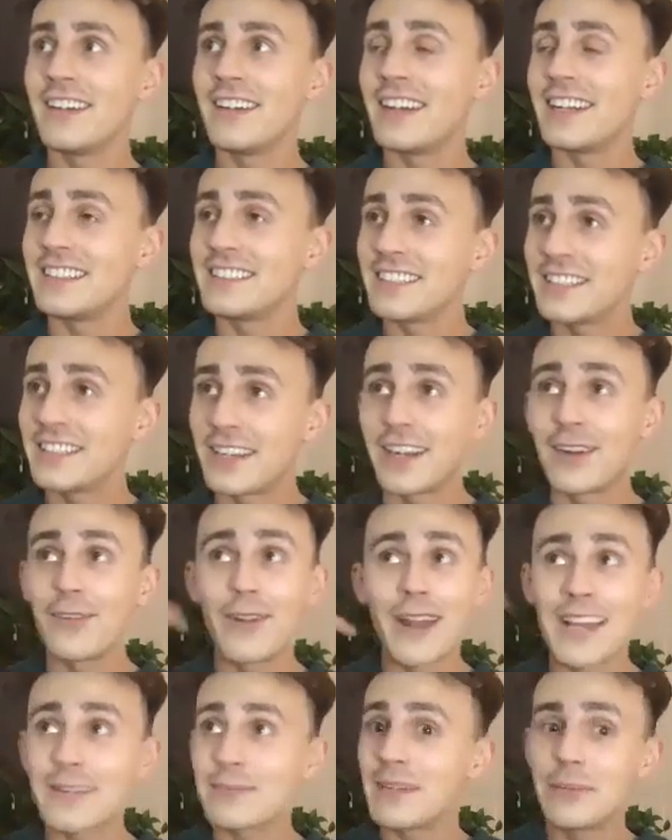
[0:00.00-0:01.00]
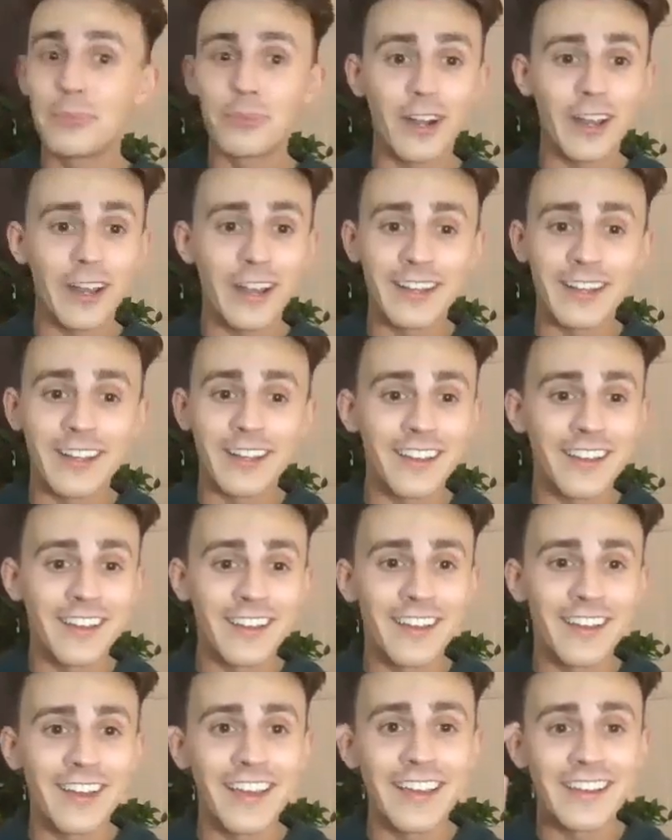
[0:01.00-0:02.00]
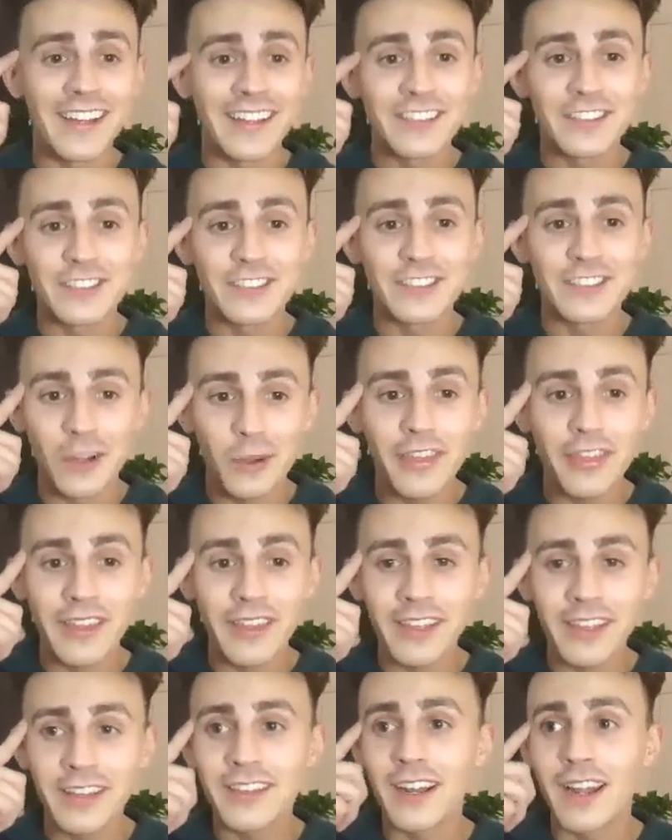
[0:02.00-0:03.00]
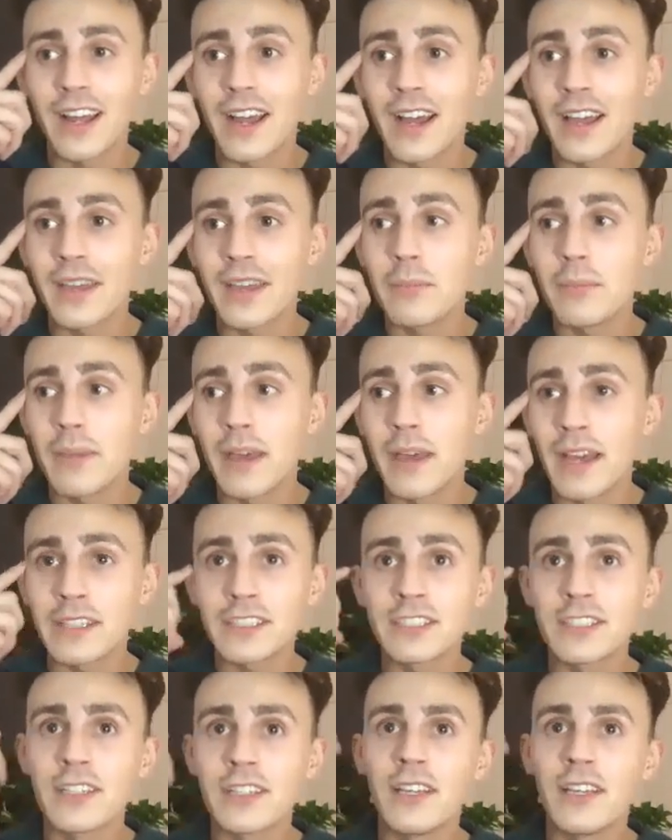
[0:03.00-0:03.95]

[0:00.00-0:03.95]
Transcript: I racked my brain, and I don't think that I met